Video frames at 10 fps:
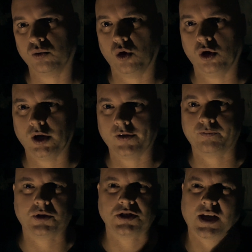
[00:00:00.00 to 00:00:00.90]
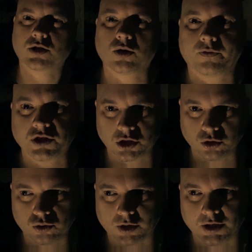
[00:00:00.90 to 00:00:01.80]
role of protector of
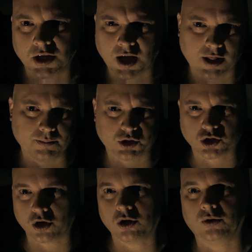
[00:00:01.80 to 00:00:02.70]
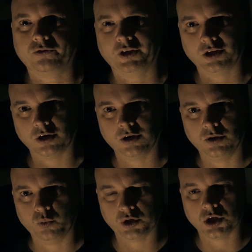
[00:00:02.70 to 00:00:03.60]
children and the maternal figure,
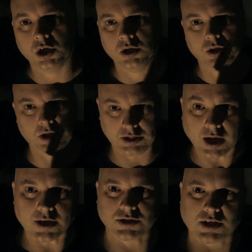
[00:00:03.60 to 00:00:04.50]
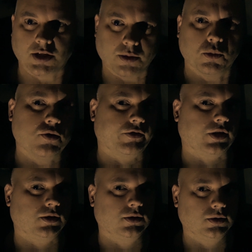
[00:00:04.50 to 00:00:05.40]
which she does in the
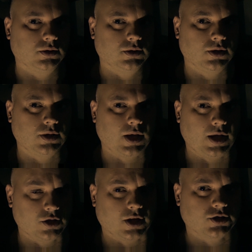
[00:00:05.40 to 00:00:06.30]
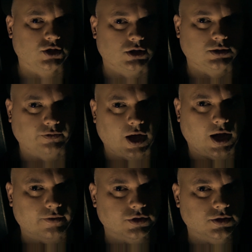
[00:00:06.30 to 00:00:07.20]
movie. And thus she
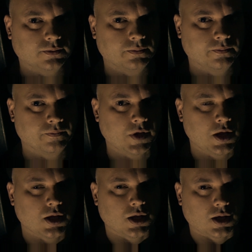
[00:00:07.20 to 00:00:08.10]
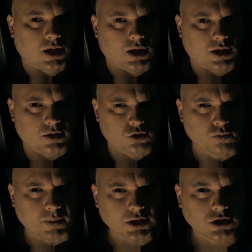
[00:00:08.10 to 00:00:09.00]
survives. You
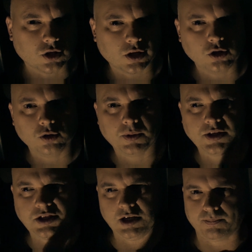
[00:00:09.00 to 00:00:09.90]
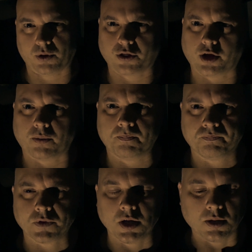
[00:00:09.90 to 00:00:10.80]
must look a little bit deeper, though,
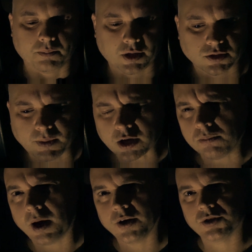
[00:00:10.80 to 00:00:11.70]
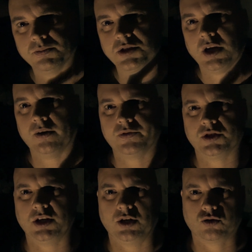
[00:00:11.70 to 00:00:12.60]
because Michael Myers himself
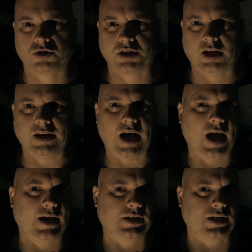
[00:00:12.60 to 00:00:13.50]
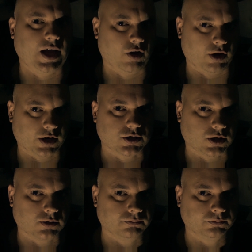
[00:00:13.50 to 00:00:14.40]
is an interesting non-character.